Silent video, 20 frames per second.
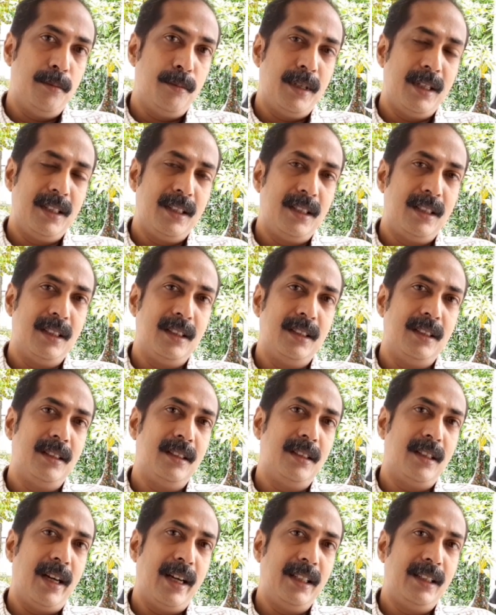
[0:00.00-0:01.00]
but
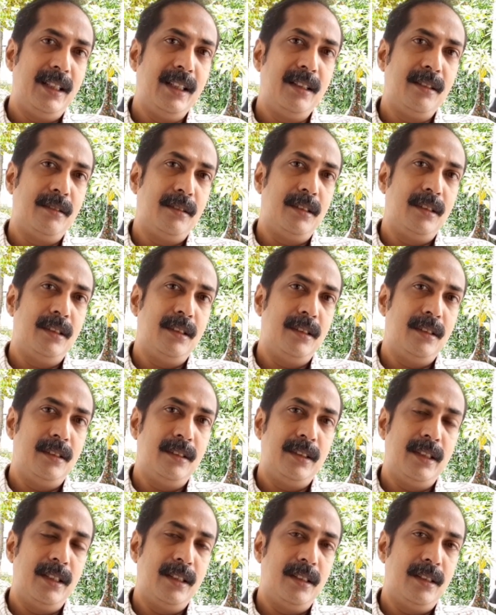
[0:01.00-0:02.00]
I think
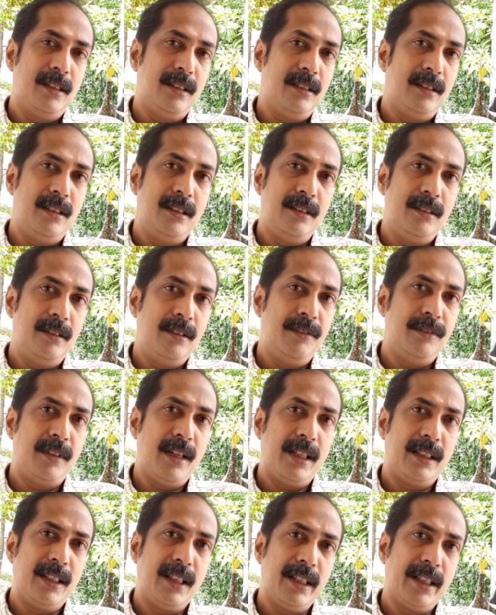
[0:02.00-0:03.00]
if
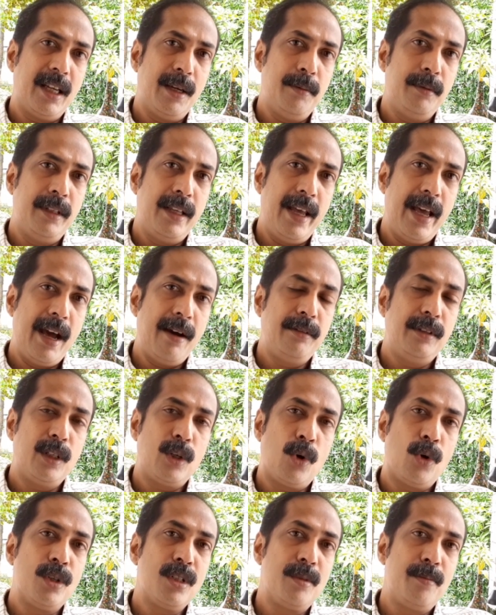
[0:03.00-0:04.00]
Tata came, they have
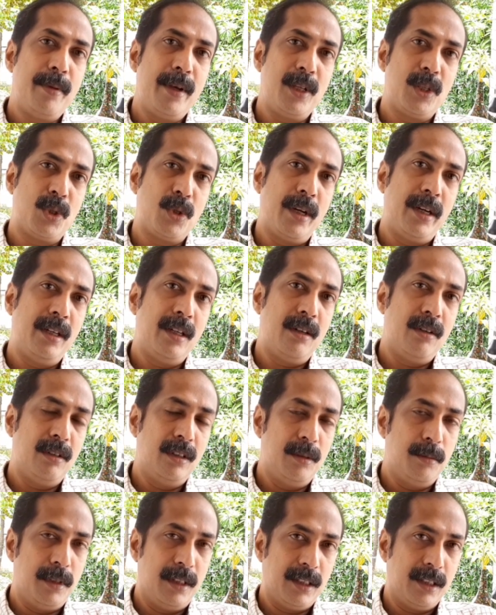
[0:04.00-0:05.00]
their own space to enter
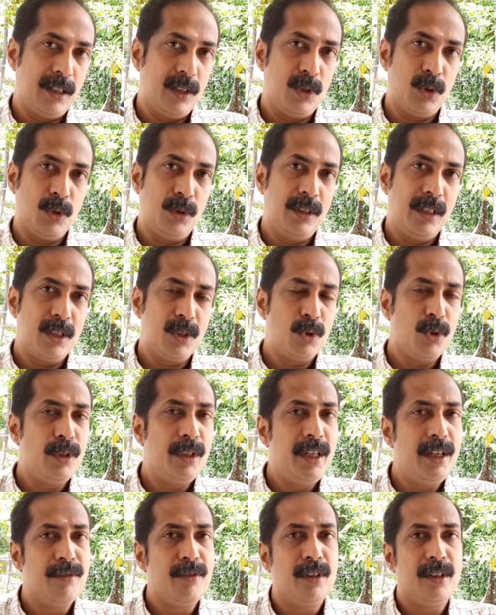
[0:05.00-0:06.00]
into the market. So there is no
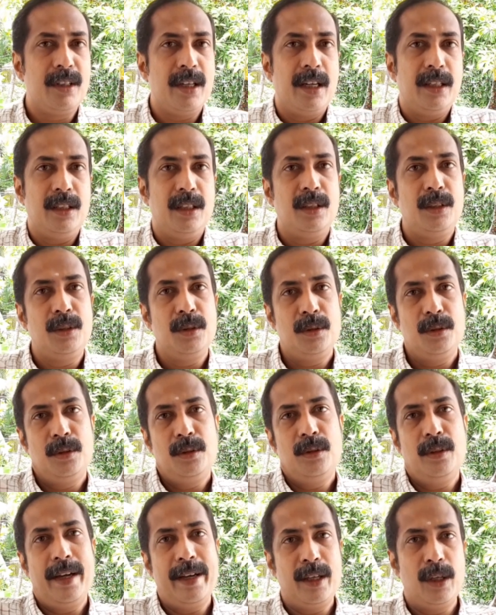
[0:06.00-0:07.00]
need for Tata
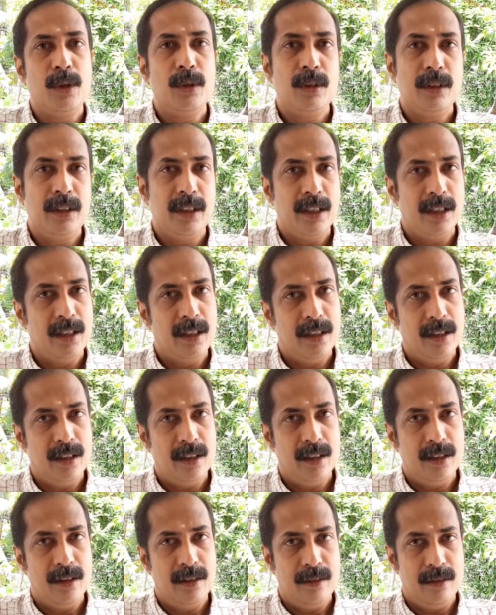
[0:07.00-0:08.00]
to acquire the
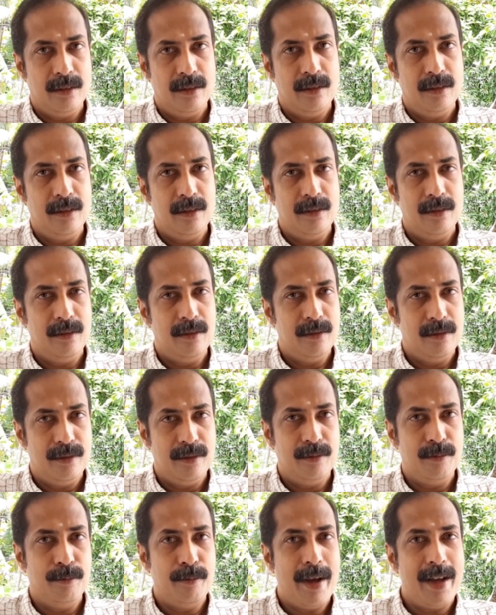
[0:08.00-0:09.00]

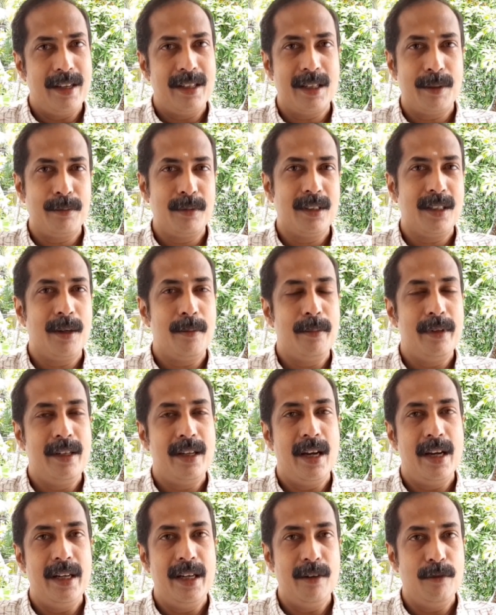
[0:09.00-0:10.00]
bankrupt
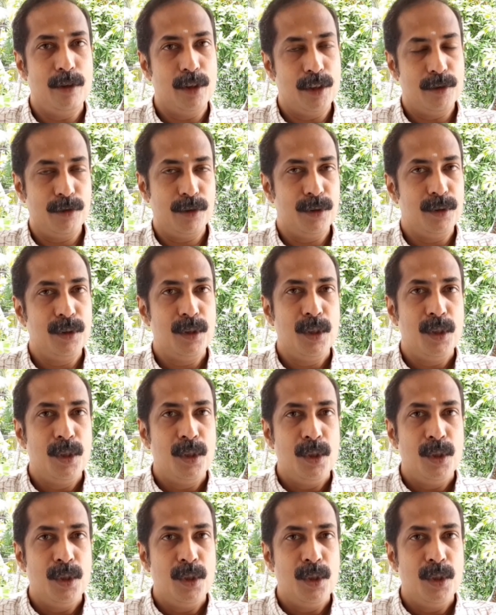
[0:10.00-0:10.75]
company Idea Vodafone.